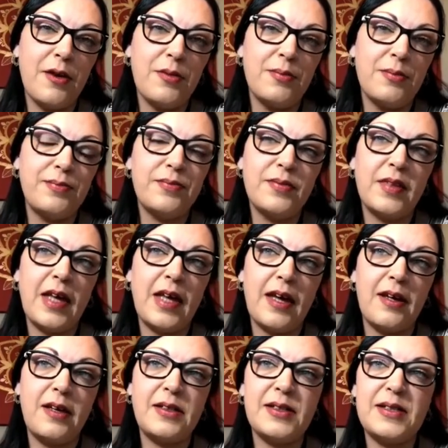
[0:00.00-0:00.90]
yeah,
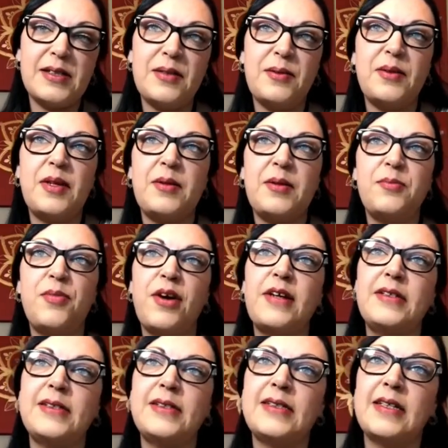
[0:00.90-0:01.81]
it's
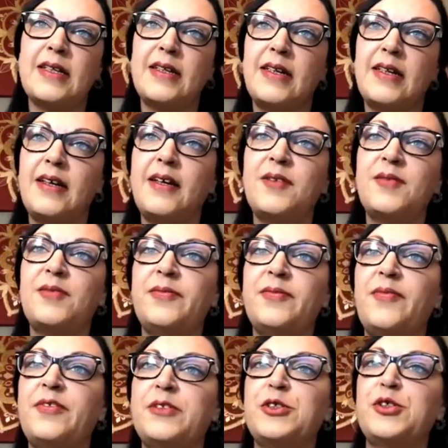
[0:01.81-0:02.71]
embracing it
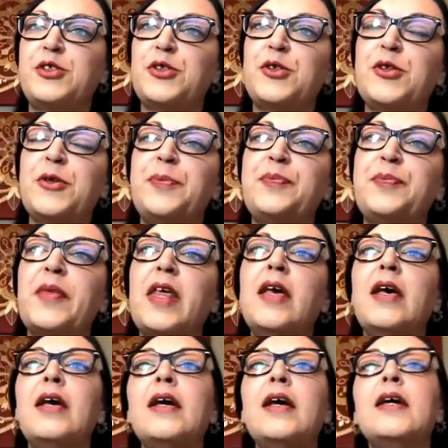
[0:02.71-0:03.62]
for sure.
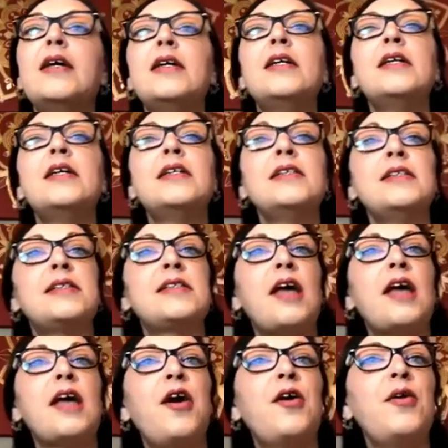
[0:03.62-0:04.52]

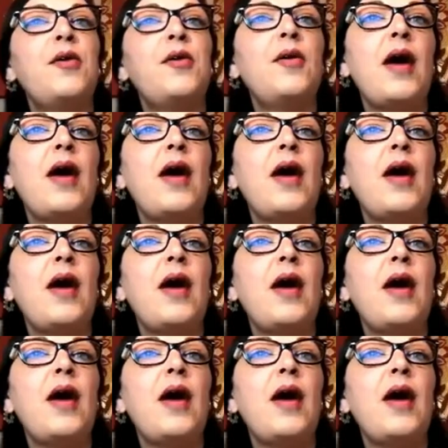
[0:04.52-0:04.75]
So,